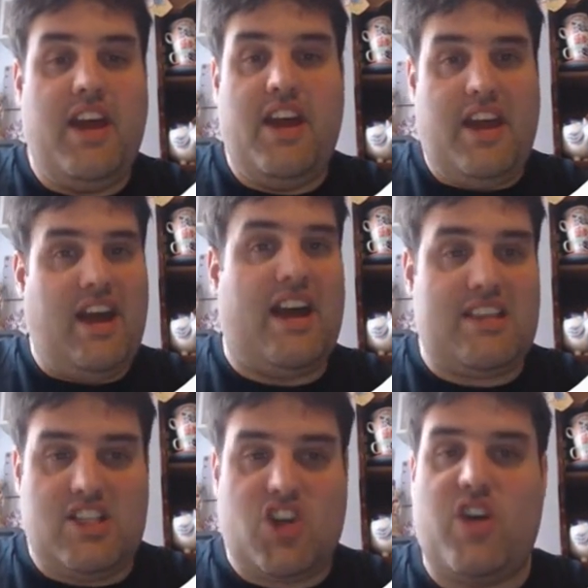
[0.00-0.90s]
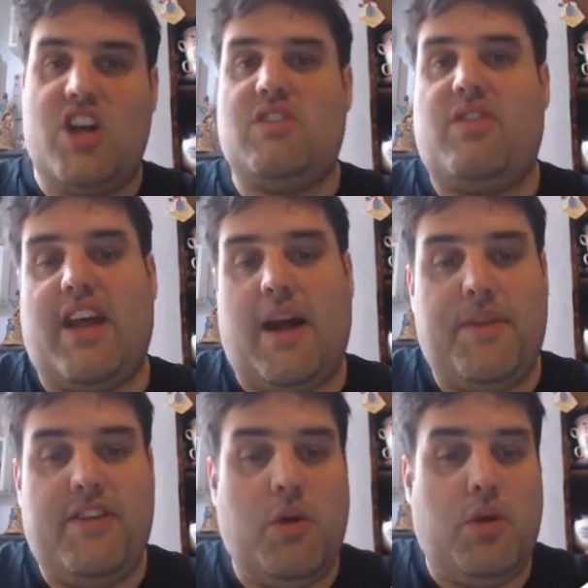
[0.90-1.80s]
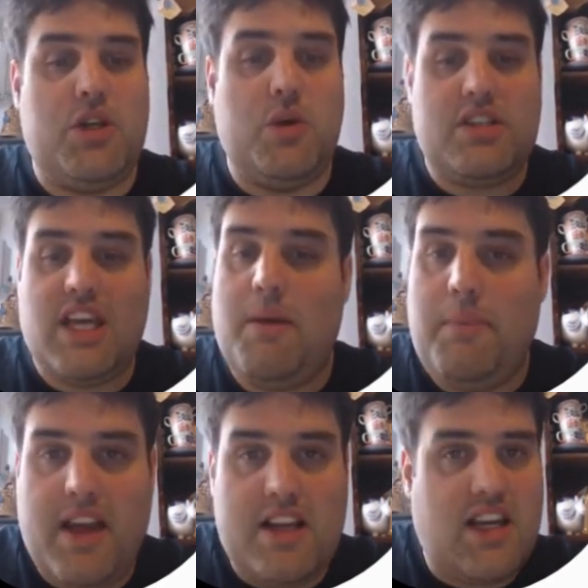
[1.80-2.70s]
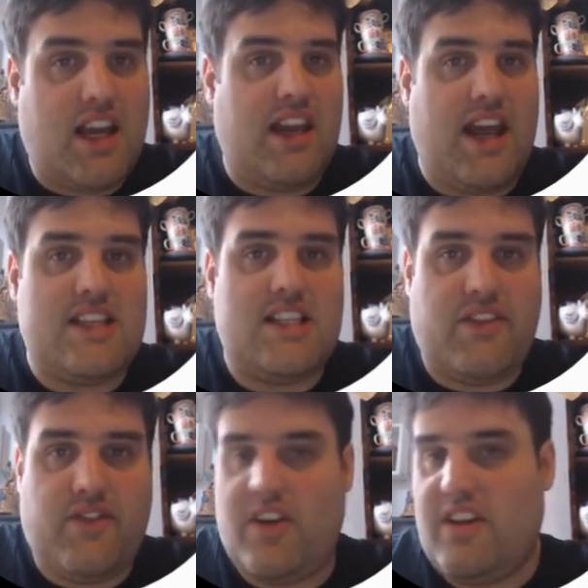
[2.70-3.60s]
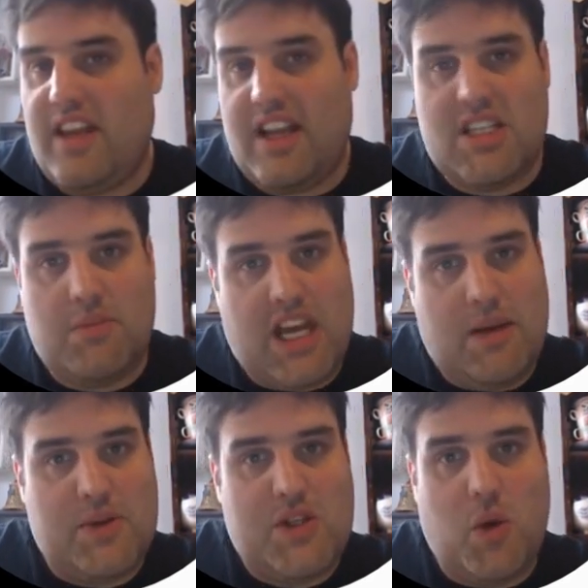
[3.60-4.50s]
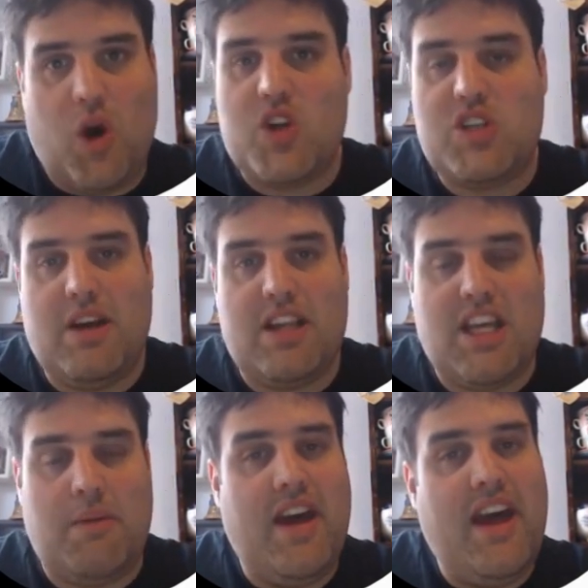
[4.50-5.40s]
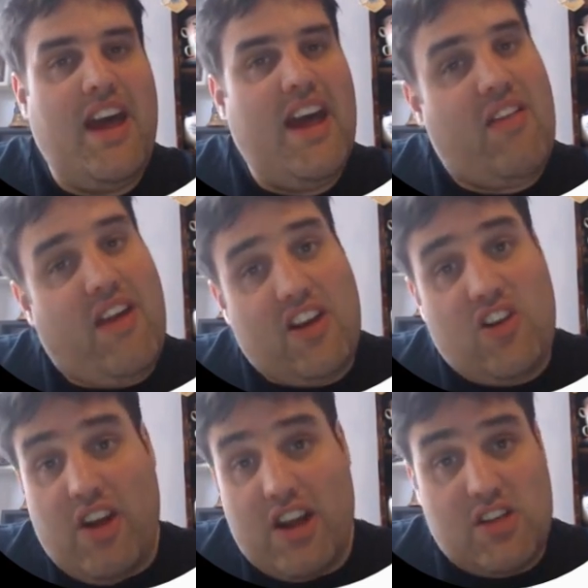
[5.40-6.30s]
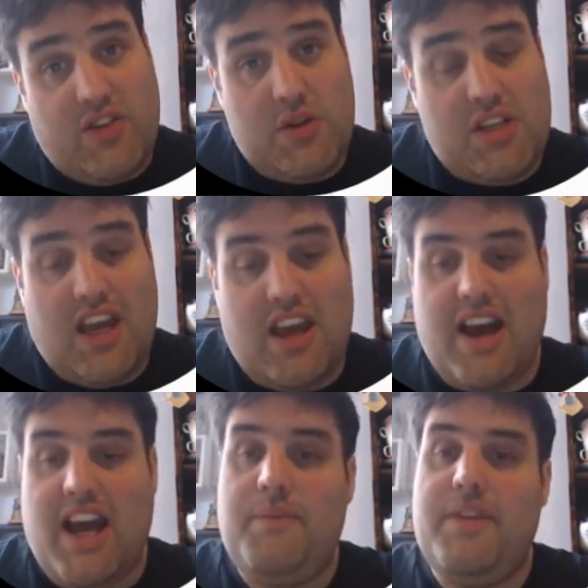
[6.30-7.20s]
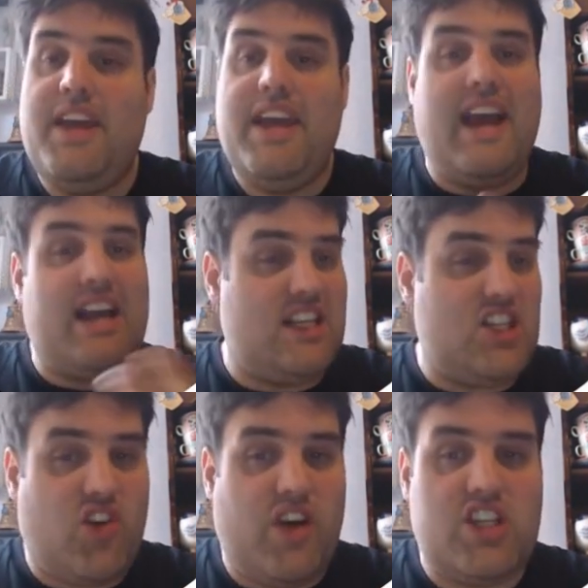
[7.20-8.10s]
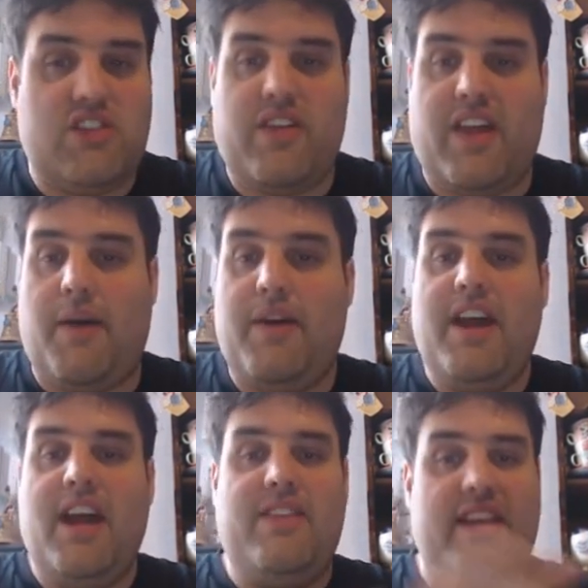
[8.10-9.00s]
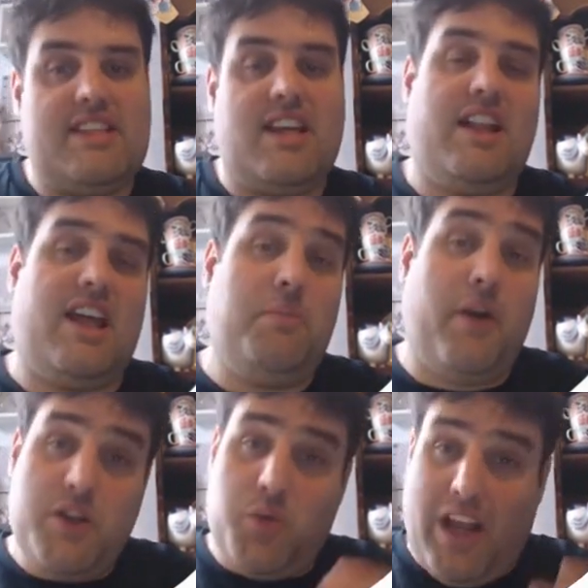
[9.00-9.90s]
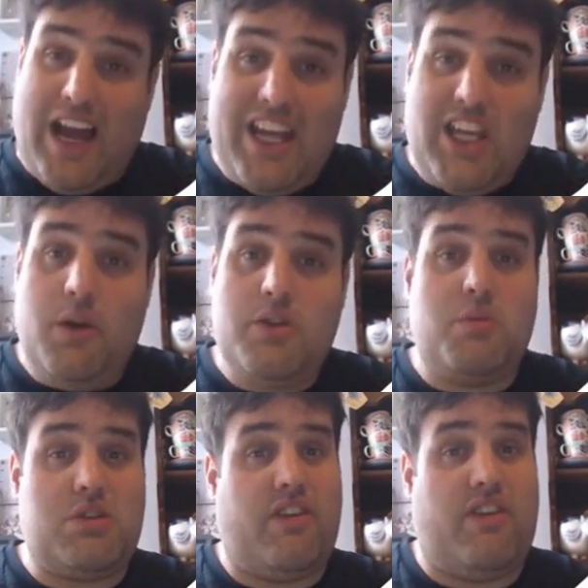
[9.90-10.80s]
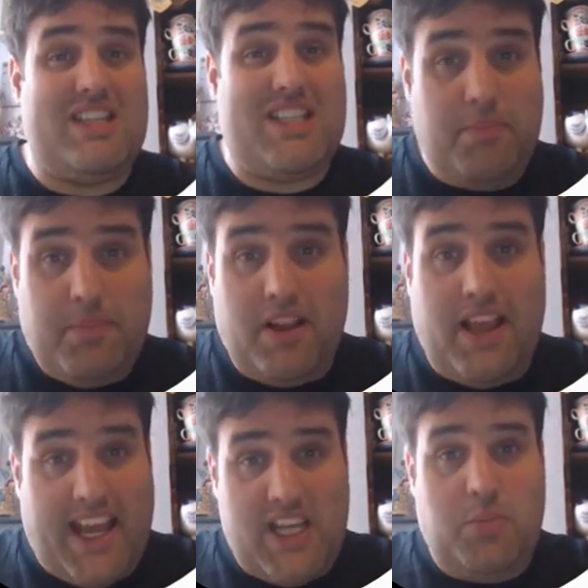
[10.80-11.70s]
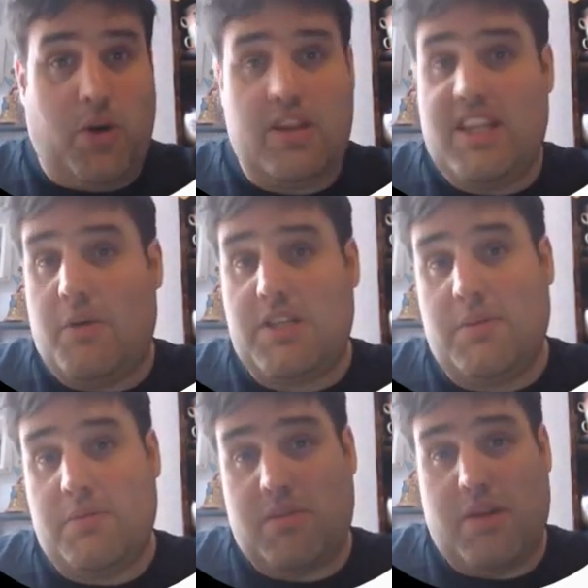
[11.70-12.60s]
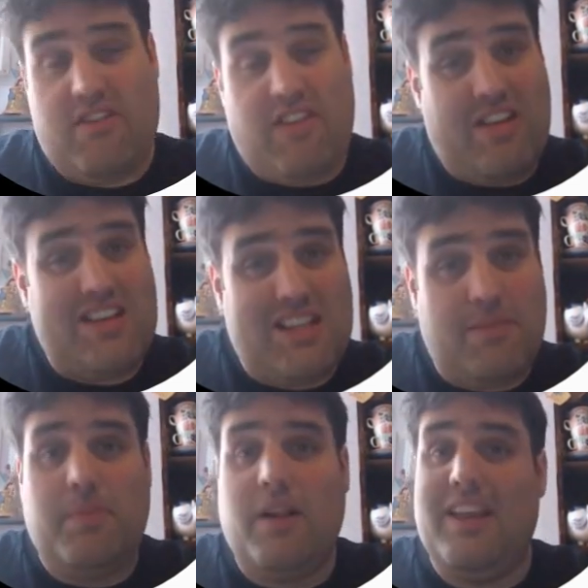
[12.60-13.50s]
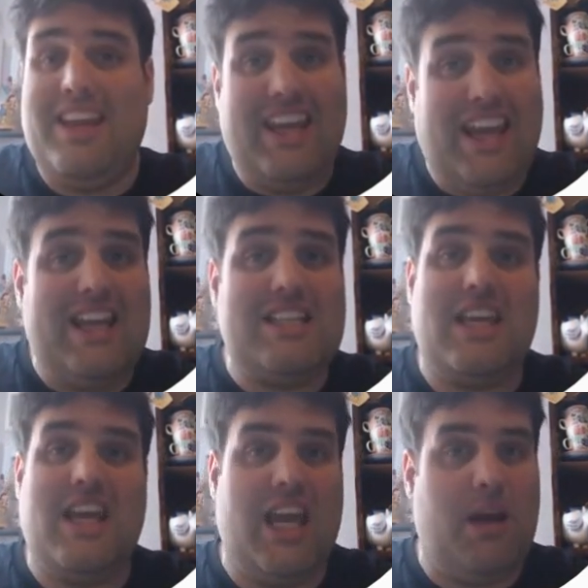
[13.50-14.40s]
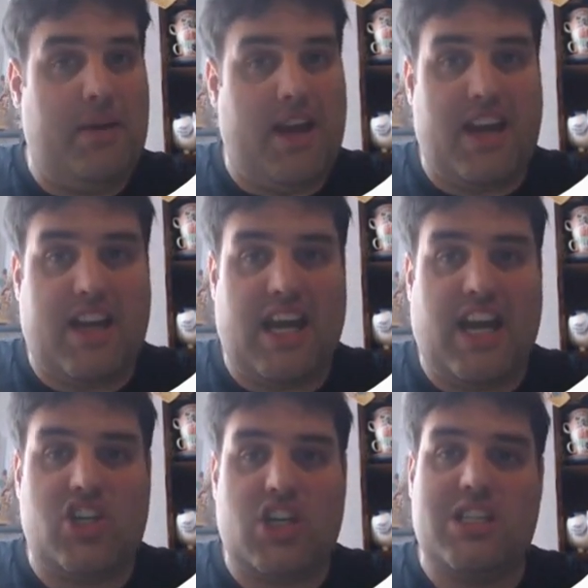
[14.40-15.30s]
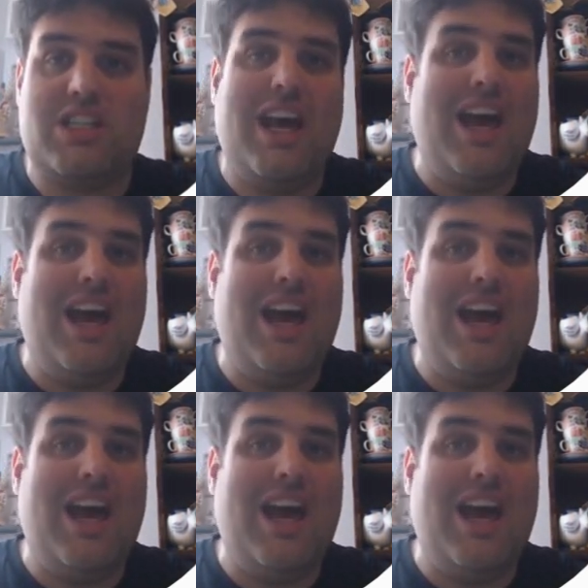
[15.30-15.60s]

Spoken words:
it has integration for that. If you want to use Zapier to connect to different things to be able to automate them and then create stuff using AI, it has an integration for that. This single endpoint is what I use. It was a very simple endpoint that was able to make very simple, easy API connections,